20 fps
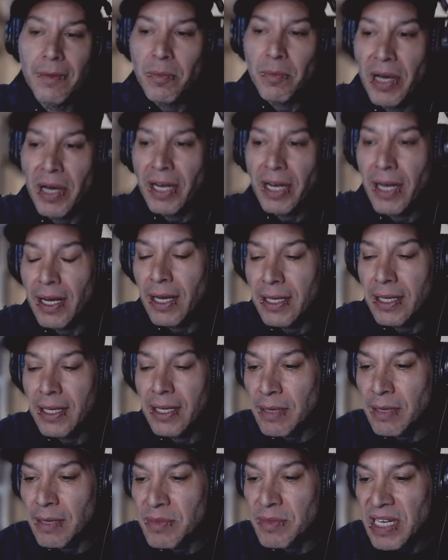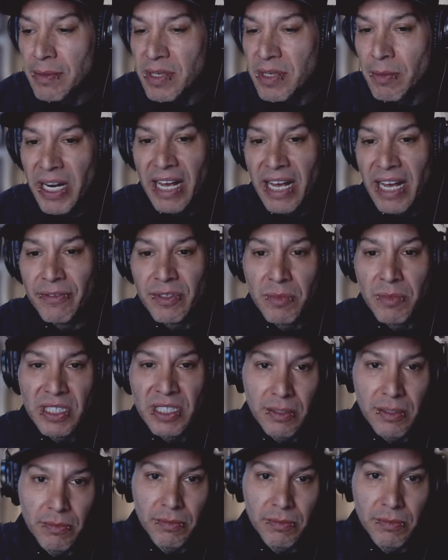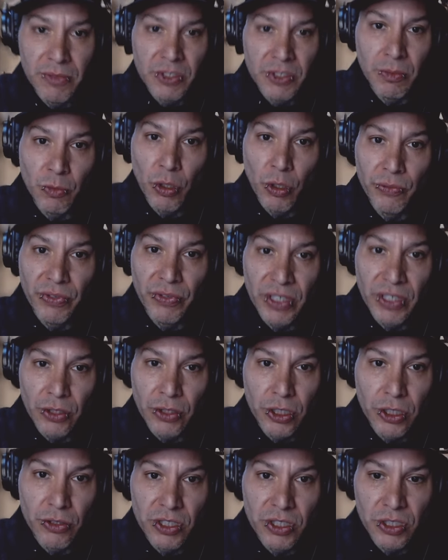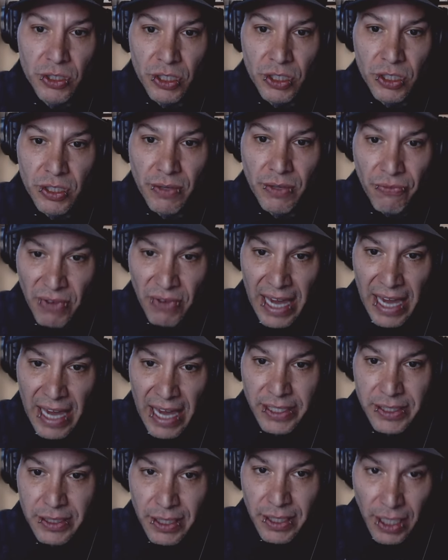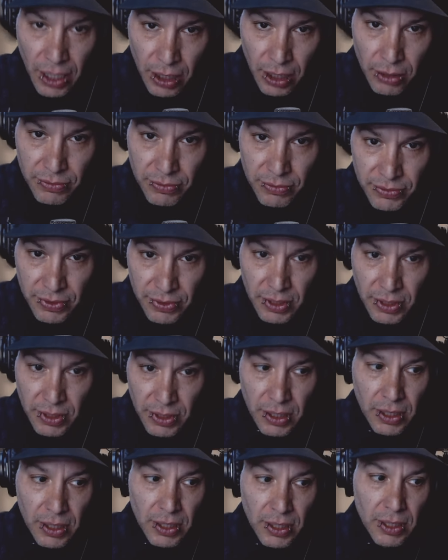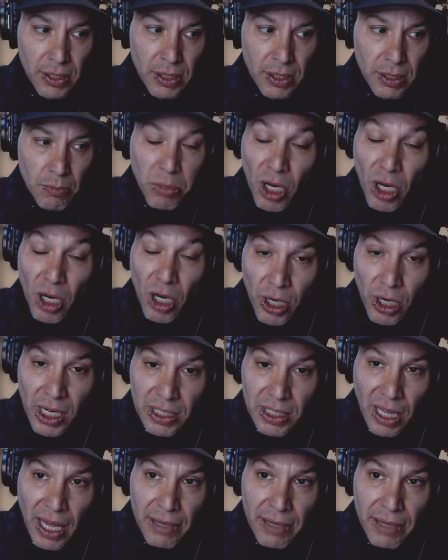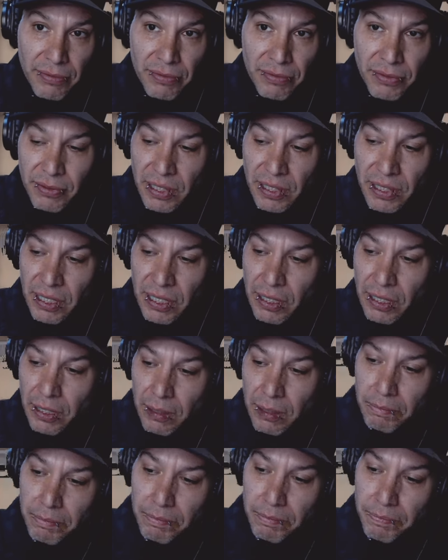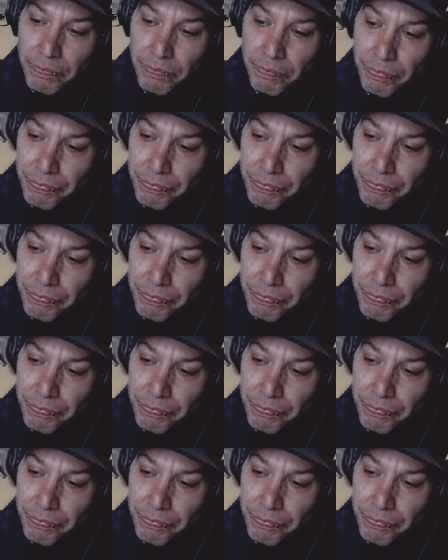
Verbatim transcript: but uh, sometimes I'm going to have to miss some some Goldfinger shows. It's just a fact of punk rock life. Um,